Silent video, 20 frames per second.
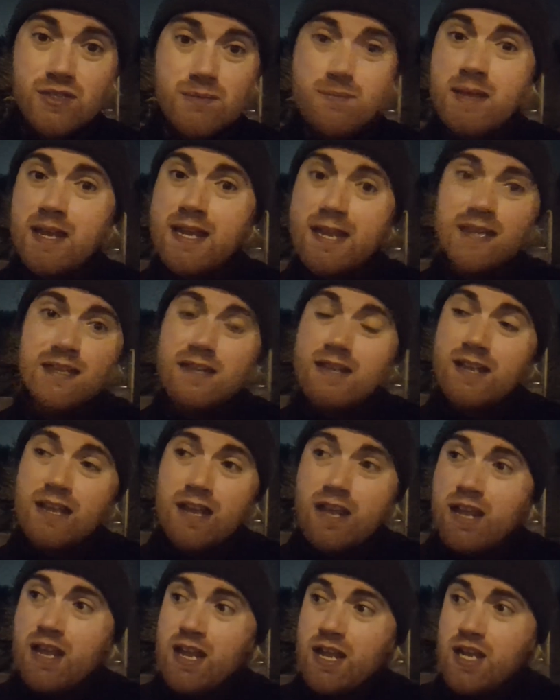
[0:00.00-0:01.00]
to making,
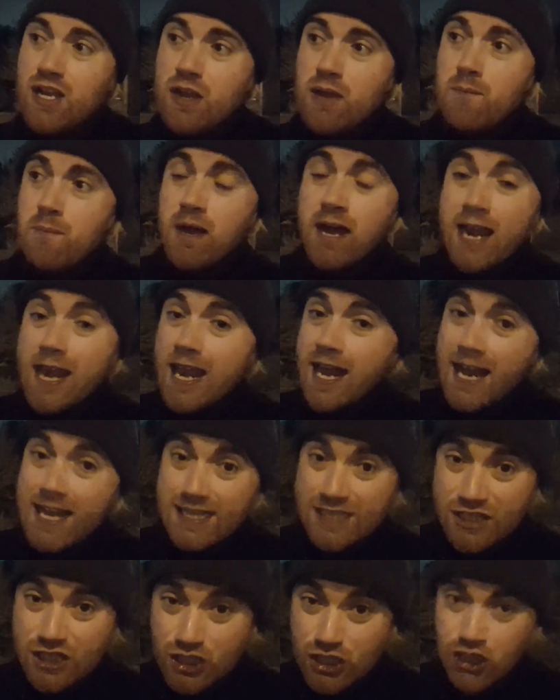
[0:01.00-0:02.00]
you know, my
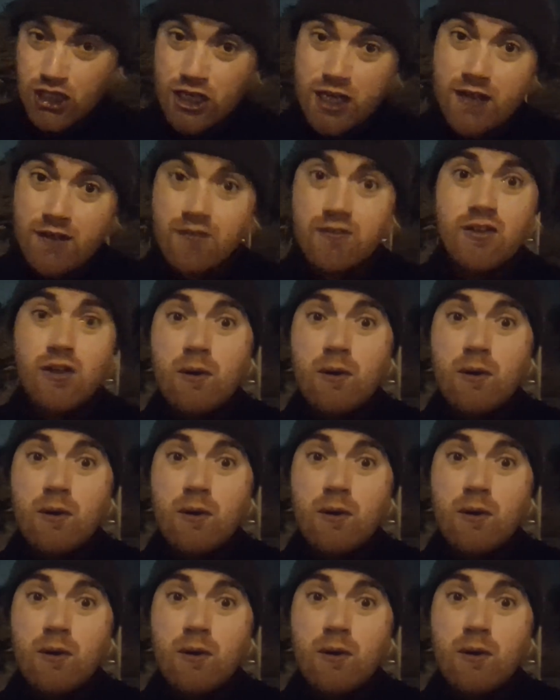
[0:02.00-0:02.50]
last shift